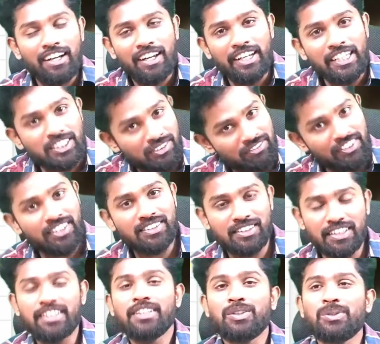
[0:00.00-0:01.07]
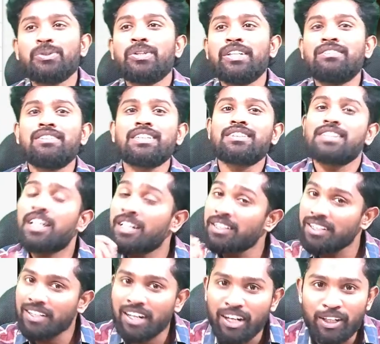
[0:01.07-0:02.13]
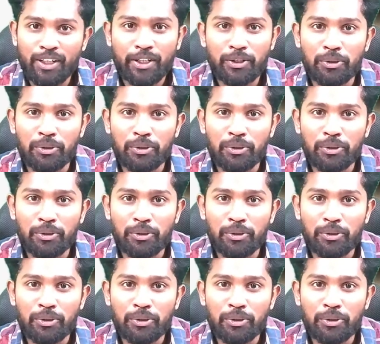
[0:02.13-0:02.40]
it's worthy to invest another 100